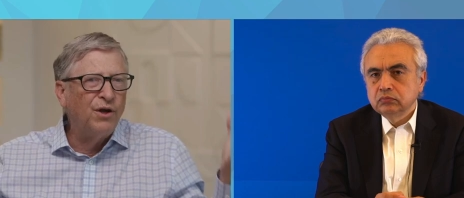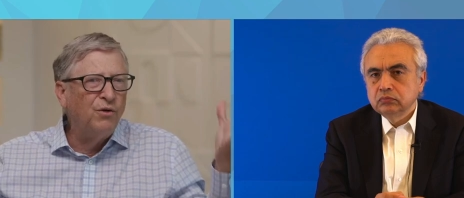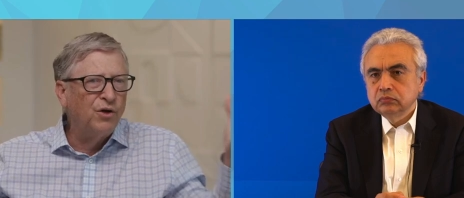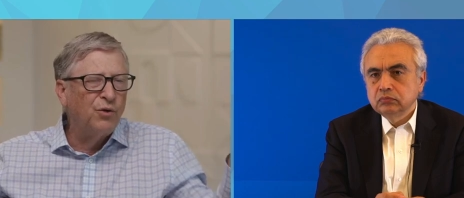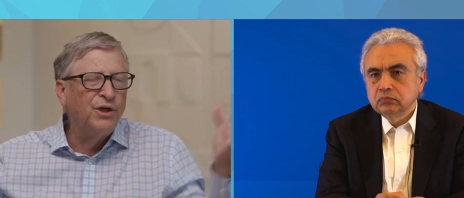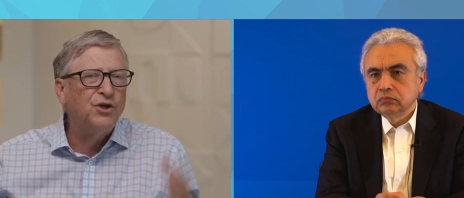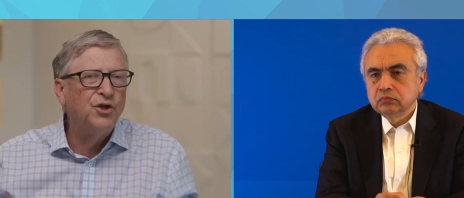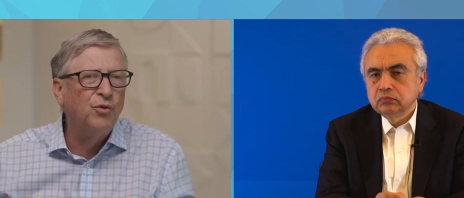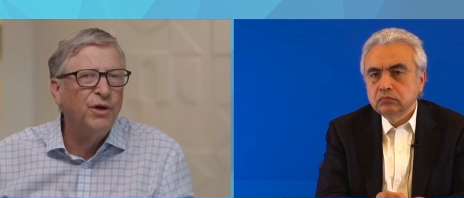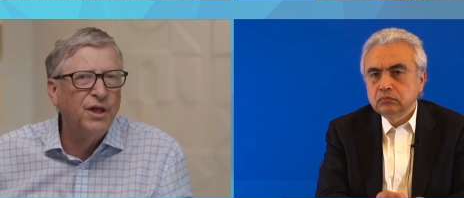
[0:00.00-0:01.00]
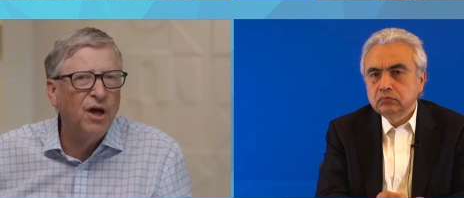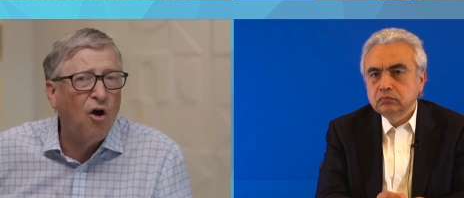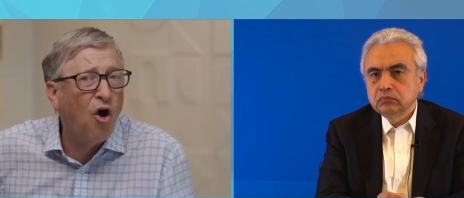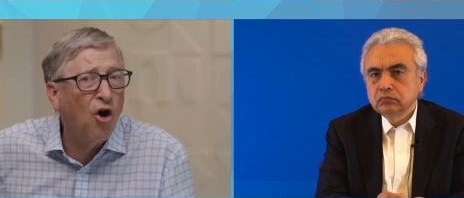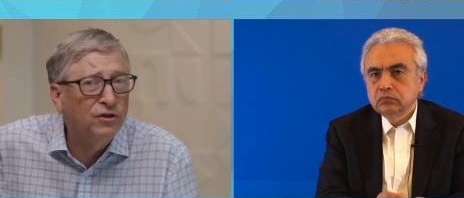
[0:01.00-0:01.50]
Speaker 1: going to do in the
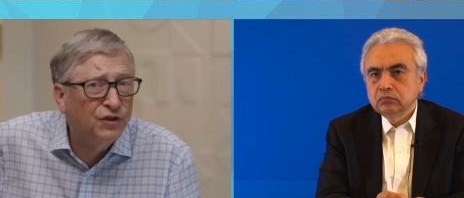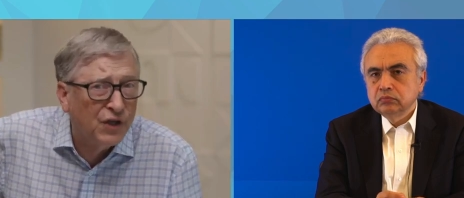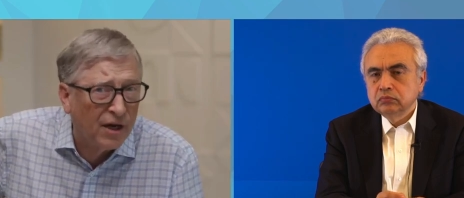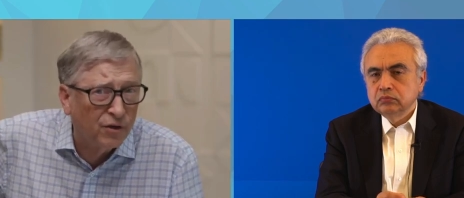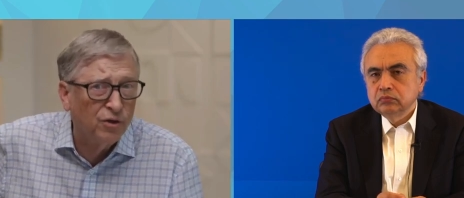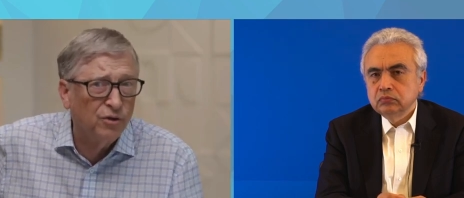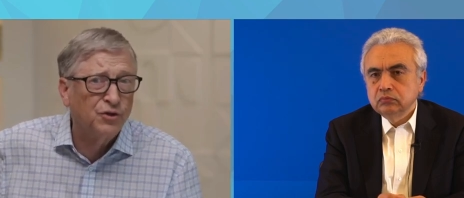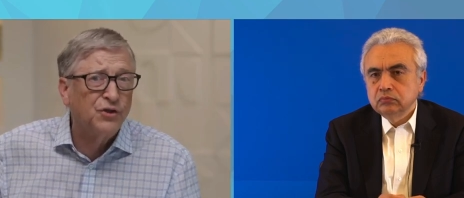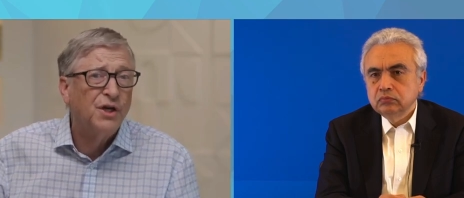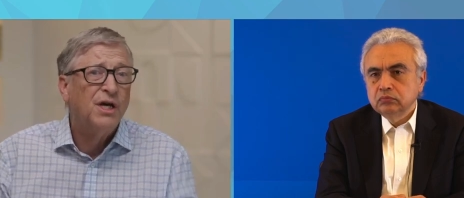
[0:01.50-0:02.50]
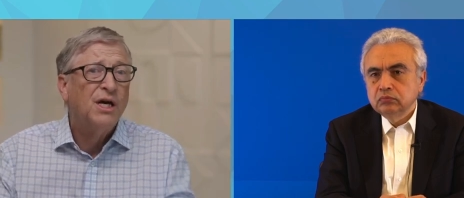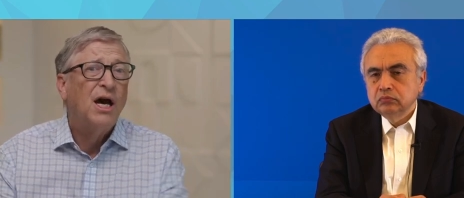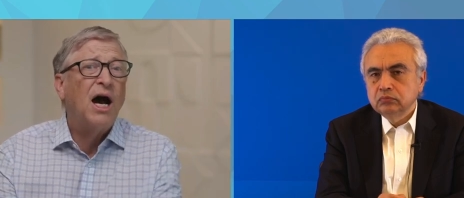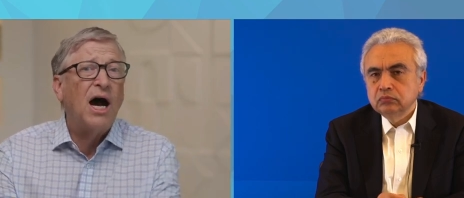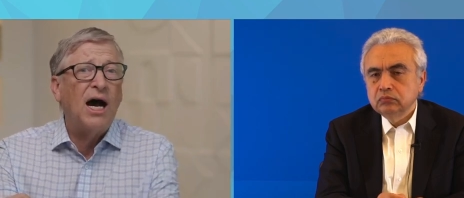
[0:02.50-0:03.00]
hard sectors?
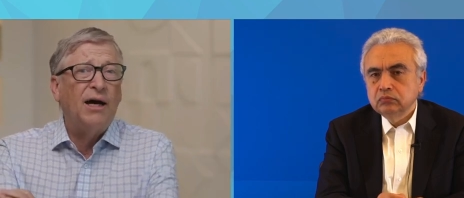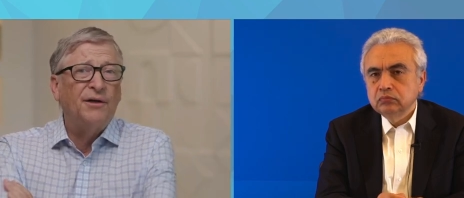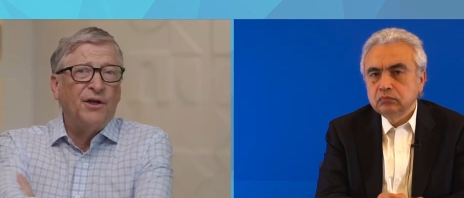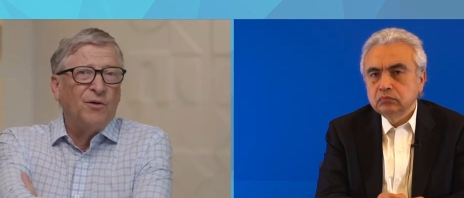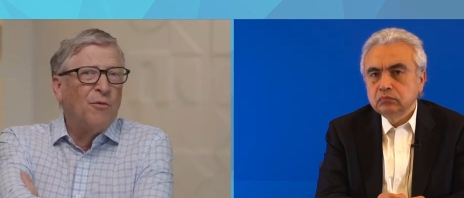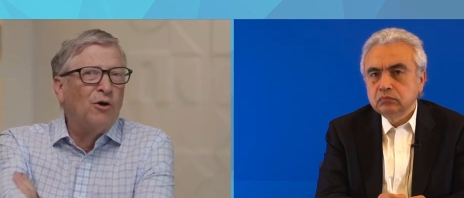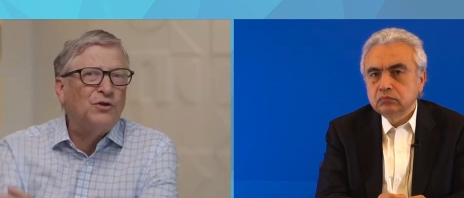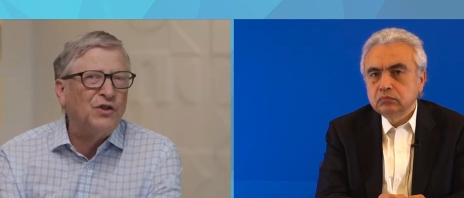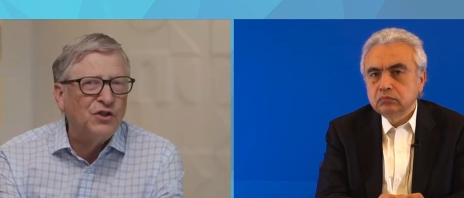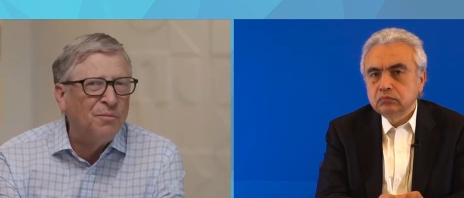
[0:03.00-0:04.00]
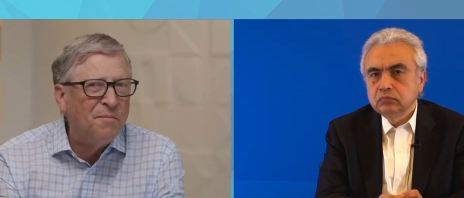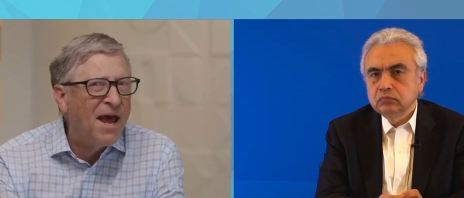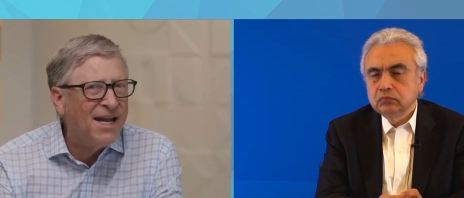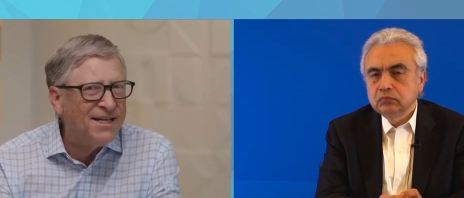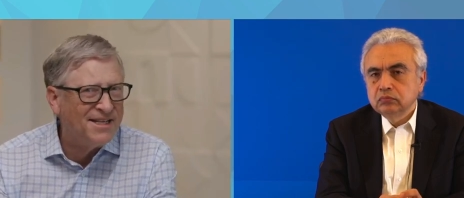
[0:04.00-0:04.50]
Uh, you know, most of the
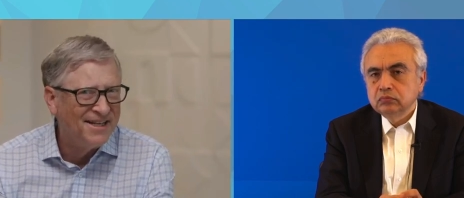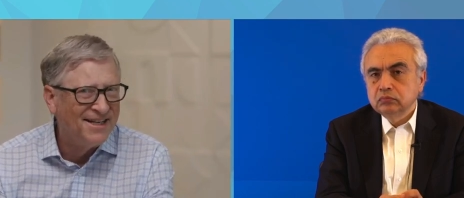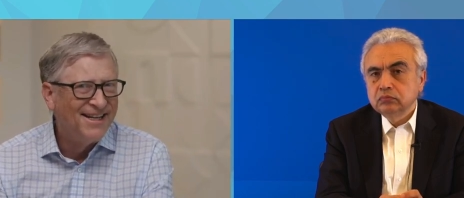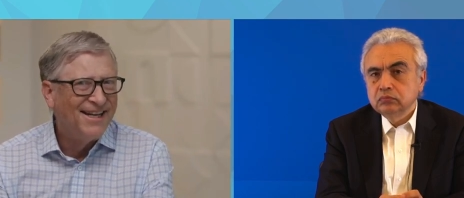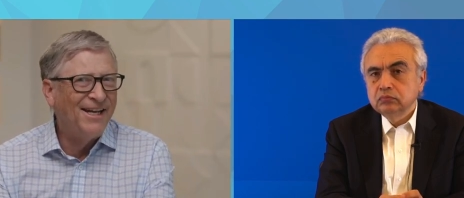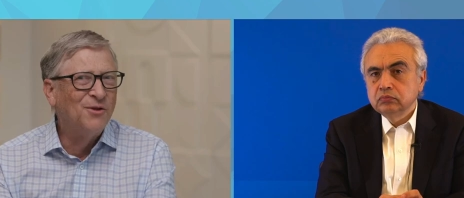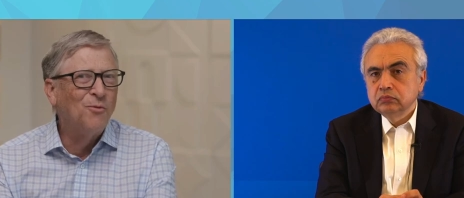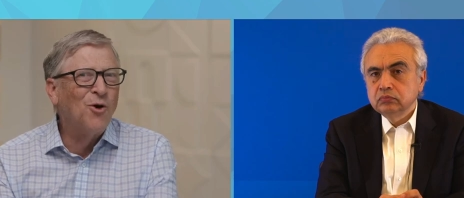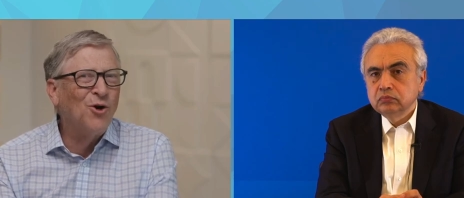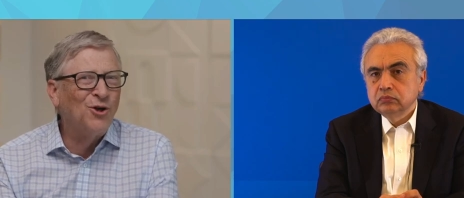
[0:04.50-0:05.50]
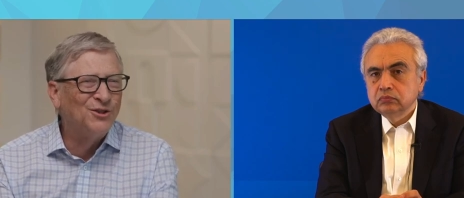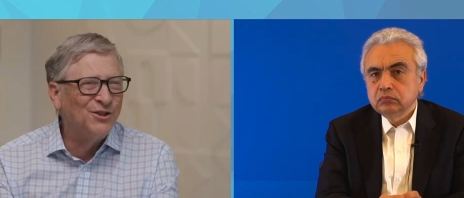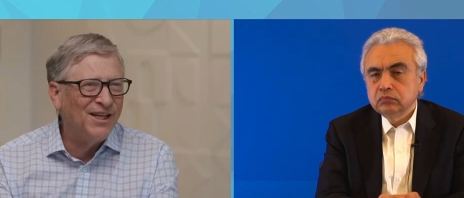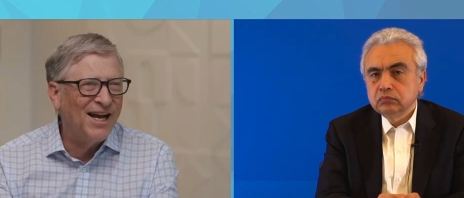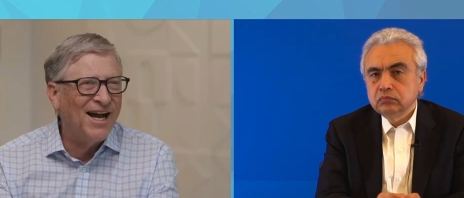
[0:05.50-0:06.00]
cement in the world
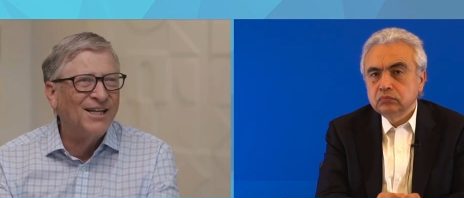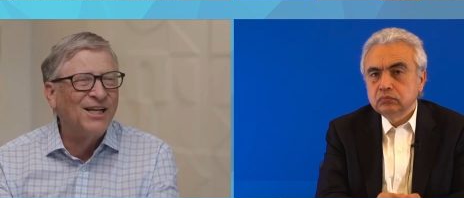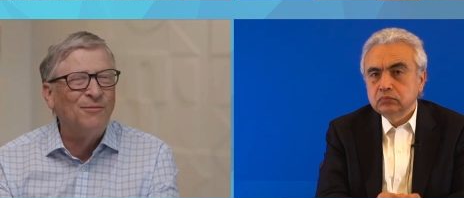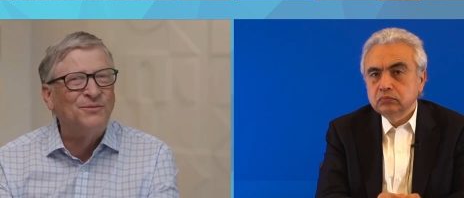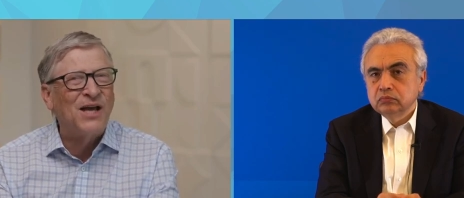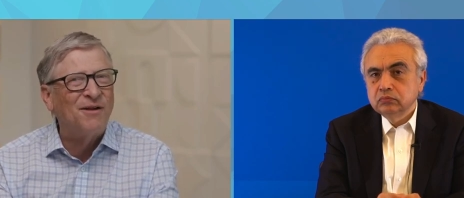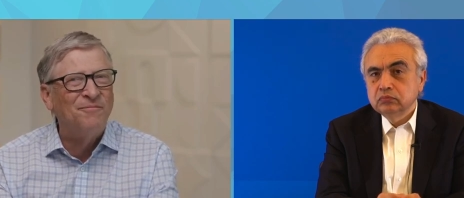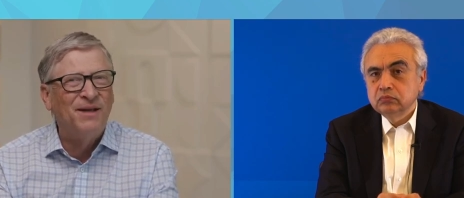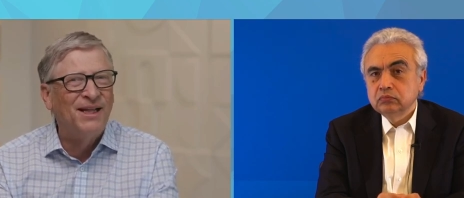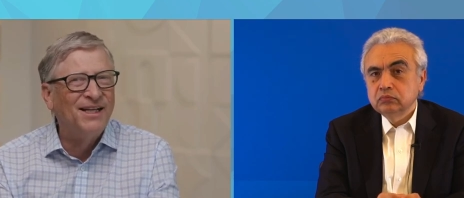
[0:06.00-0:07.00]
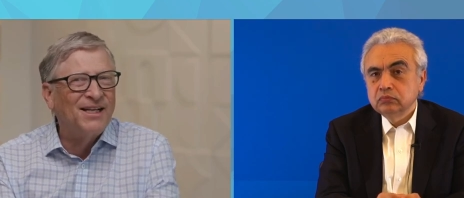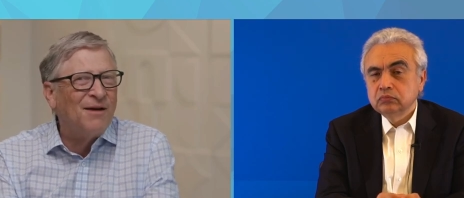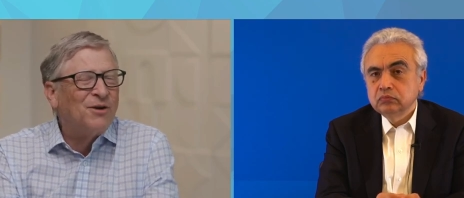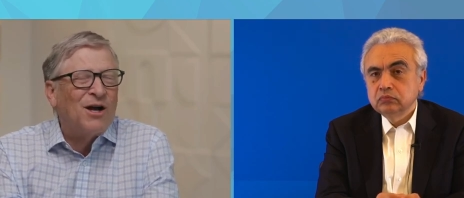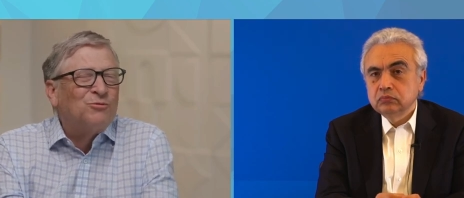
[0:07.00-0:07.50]
uh, comes out of middle-income
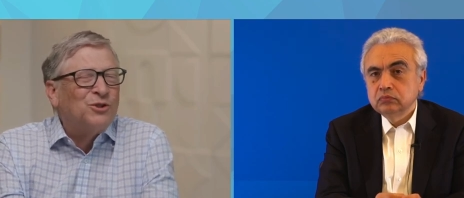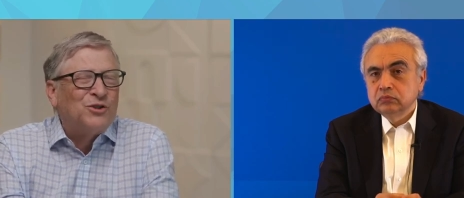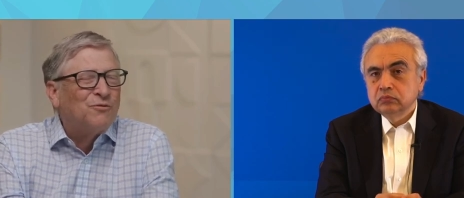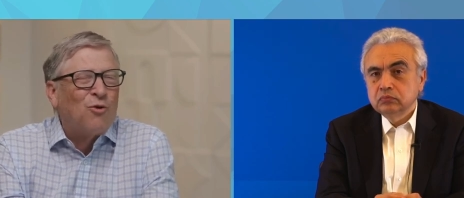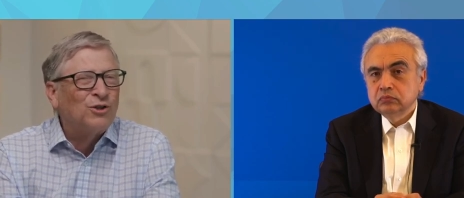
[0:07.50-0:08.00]
countries, of course,